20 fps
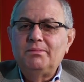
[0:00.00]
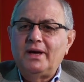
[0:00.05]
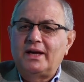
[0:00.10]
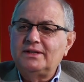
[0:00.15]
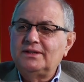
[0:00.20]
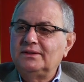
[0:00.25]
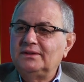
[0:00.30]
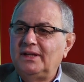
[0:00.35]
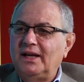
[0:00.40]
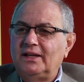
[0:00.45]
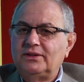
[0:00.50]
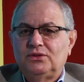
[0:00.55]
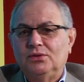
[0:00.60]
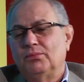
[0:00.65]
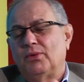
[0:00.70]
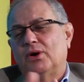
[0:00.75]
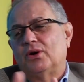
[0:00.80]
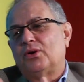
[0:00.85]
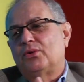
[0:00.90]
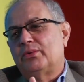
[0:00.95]
Imagine that
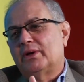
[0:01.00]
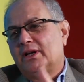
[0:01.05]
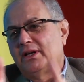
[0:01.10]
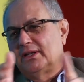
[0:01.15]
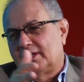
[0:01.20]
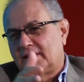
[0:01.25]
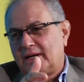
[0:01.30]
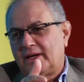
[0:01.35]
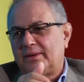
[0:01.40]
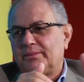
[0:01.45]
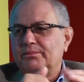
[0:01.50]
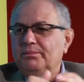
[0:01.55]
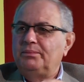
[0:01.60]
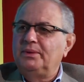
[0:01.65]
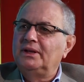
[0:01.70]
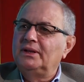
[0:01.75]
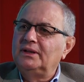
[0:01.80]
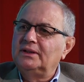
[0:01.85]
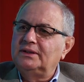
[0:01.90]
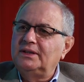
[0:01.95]
tomorrow we're gonna
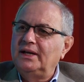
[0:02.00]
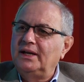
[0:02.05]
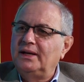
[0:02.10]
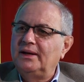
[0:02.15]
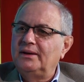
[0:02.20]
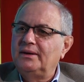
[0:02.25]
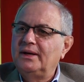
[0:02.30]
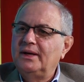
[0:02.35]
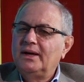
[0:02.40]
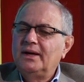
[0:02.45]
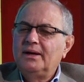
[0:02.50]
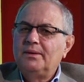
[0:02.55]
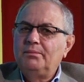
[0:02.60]
build a